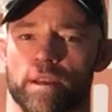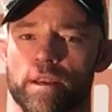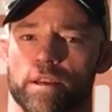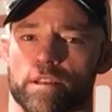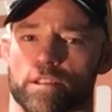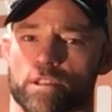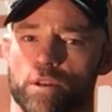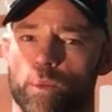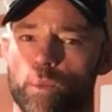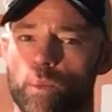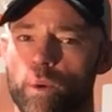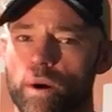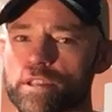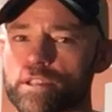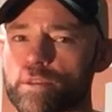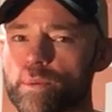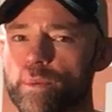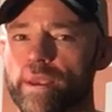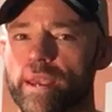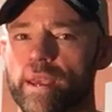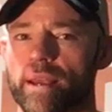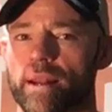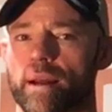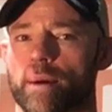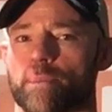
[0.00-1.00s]
So once we
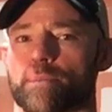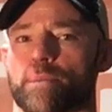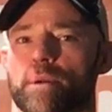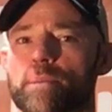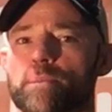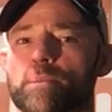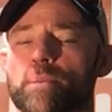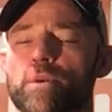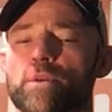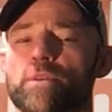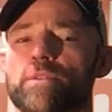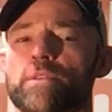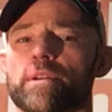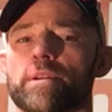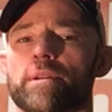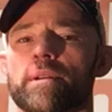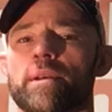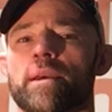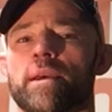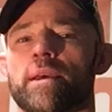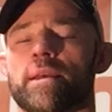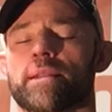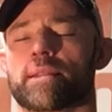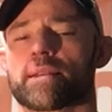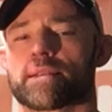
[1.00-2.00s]
get up and moving,
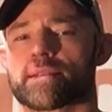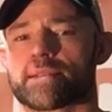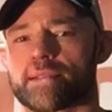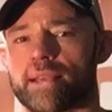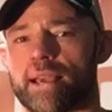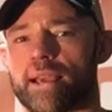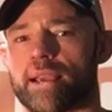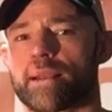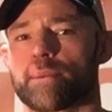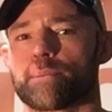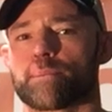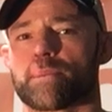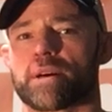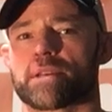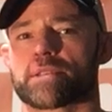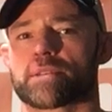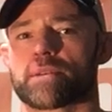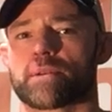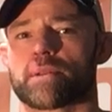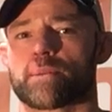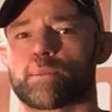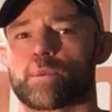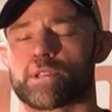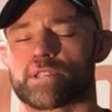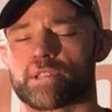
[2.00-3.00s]
the second
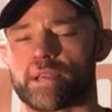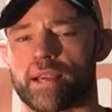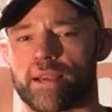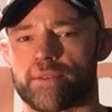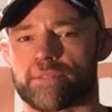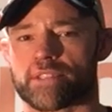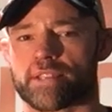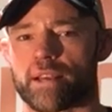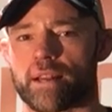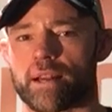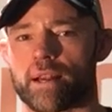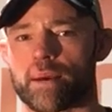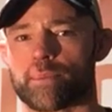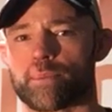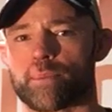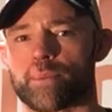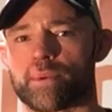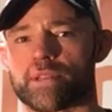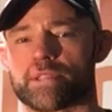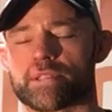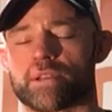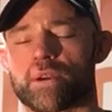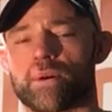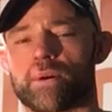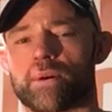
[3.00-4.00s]
buzzer, which I have set up,
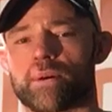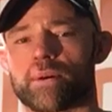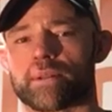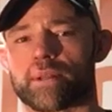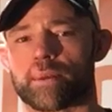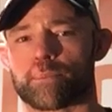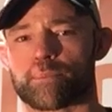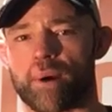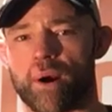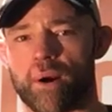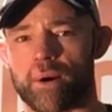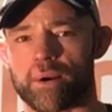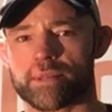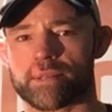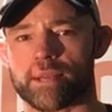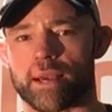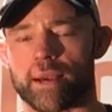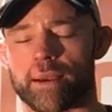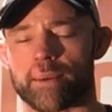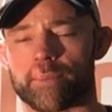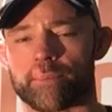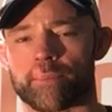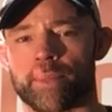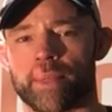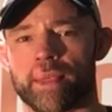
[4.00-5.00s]
is called a part
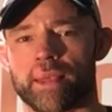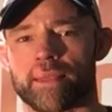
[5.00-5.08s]
time.